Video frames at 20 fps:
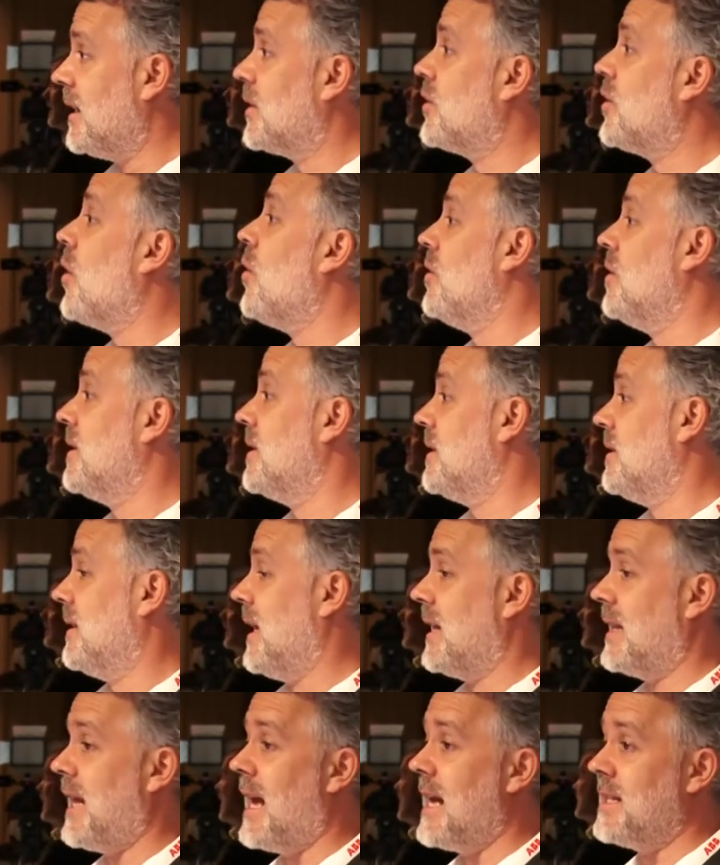goal
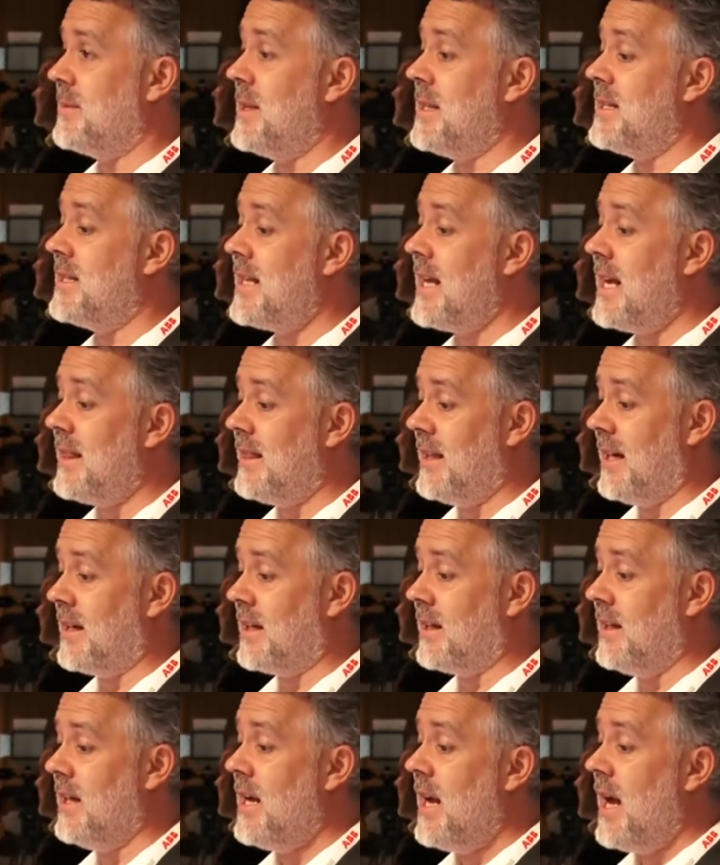that has been set
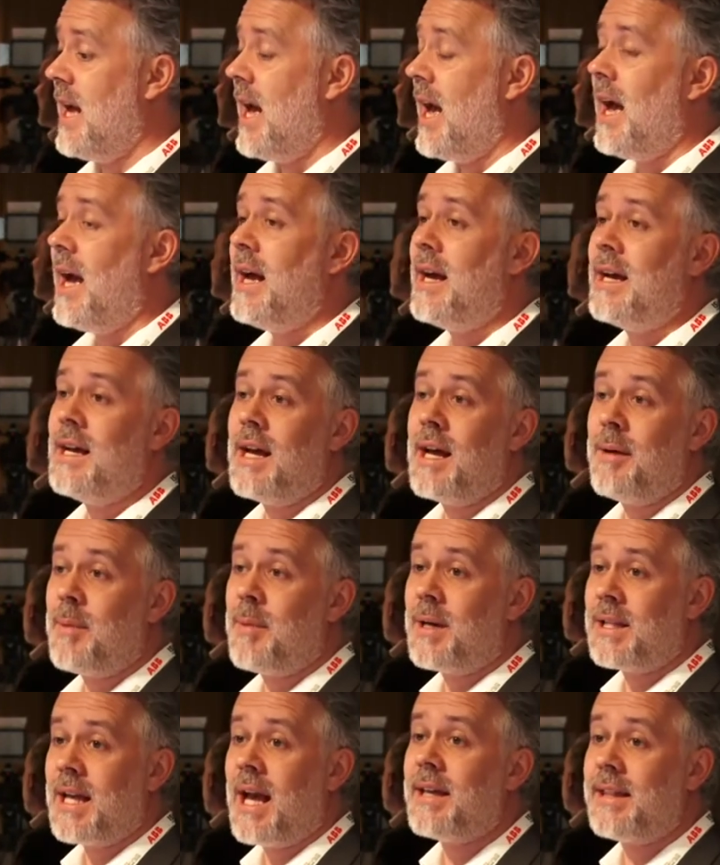there,
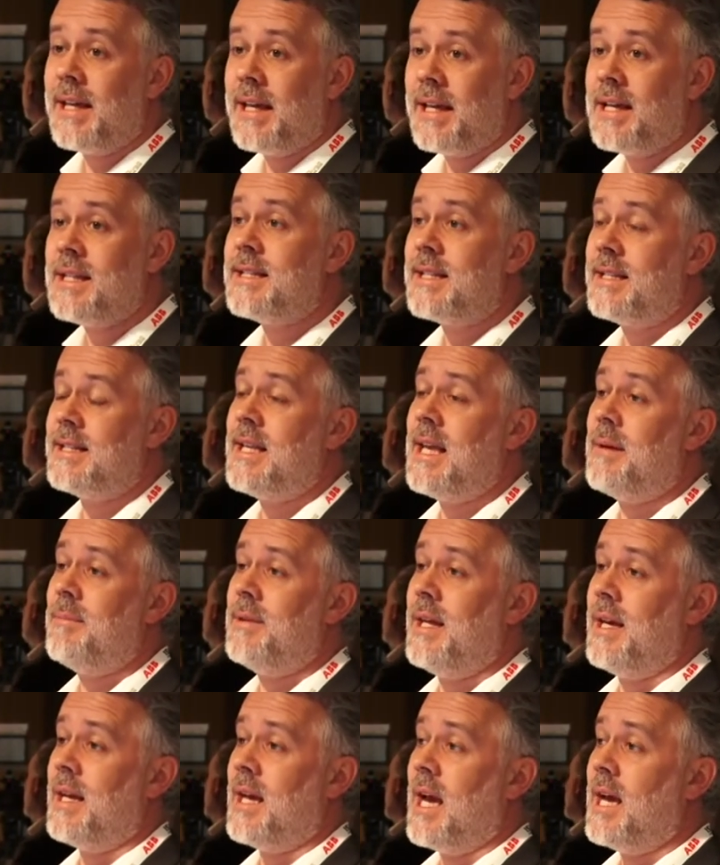but I think it's the same thing.